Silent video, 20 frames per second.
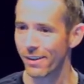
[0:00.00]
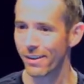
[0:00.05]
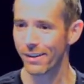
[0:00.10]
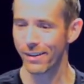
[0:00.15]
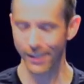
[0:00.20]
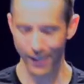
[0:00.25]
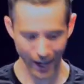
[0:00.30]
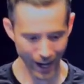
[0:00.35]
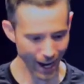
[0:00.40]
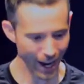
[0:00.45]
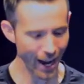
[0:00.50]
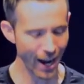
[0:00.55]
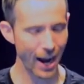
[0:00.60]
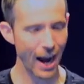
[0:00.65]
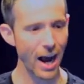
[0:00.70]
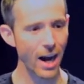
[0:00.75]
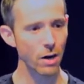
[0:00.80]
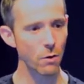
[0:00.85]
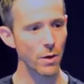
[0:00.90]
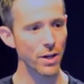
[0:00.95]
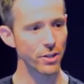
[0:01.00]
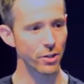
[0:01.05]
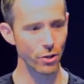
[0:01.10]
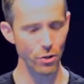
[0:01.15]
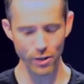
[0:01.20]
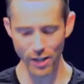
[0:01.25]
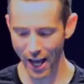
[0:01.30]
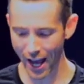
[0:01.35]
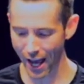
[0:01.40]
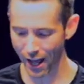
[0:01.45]
Yeah, how do we do
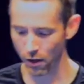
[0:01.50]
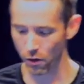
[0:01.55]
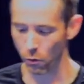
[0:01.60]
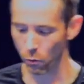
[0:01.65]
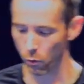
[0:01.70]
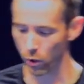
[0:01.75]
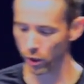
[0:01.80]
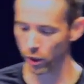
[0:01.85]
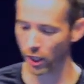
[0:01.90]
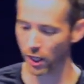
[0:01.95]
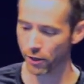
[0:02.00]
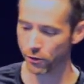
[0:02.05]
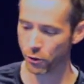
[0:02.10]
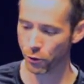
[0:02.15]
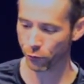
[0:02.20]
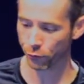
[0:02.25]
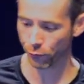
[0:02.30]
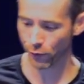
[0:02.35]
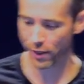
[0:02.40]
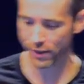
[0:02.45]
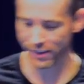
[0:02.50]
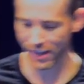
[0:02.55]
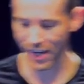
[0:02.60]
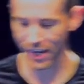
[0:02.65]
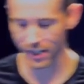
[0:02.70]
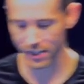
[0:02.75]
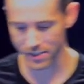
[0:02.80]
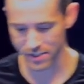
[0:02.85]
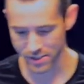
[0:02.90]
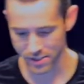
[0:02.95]
that? We're going to do three
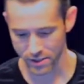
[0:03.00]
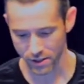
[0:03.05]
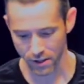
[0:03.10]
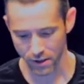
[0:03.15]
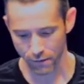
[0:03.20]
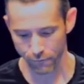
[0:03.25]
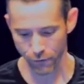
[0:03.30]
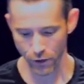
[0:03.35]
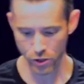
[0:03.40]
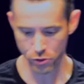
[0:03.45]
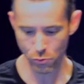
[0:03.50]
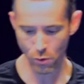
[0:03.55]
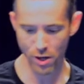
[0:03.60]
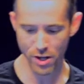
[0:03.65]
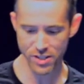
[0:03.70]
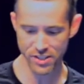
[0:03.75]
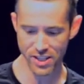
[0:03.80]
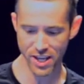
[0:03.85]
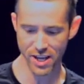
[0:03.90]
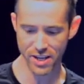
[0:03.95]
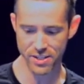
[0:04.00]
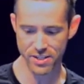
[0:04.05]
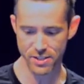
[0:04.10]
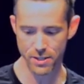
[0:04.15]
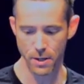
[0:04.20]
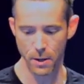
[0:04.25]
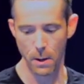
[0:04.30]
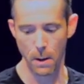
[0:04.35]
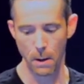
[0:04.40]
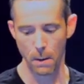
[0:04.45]
things. First one is this.
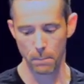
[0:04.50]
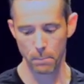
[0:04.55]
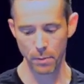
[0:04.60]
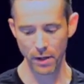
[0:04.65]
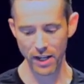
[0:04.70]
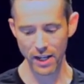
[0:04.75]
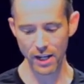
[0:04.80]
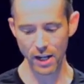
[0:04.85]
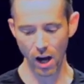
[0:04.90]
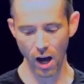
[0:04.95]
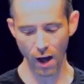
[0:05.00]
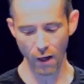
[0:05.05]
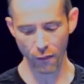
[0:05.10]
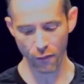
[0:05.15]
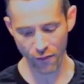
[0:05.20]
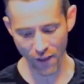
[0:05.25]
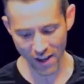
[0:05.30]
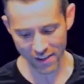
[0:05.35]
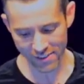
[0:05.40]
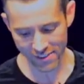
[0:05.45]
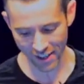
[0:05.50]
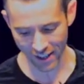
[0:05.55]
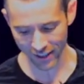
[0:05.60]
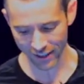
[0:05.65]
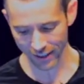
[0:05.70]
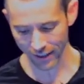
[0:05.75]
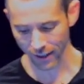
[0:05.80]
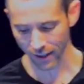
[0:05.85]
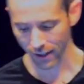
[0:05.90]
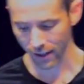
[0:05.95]
Be
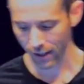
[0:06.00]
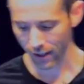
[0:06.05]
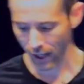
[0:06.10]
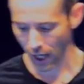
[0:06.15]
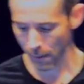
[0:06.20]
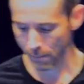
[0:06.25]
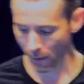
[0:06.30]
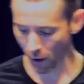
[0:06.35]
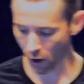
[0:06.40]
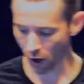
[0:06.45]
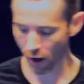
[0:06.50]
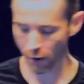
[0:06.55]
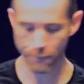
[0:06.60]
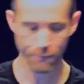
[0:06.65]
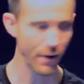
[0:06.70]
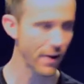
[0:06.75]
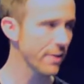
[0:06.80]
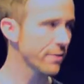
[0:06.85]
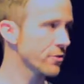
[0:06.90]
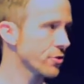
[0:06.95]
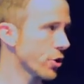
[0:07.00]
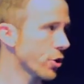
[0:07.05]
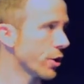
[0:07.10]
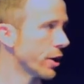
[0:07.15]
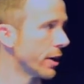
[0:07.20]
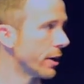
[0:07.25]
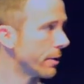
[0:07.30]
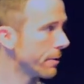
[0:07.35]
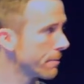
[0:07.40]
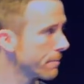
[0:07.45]
authentic about our faith
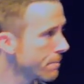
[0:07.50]
journey.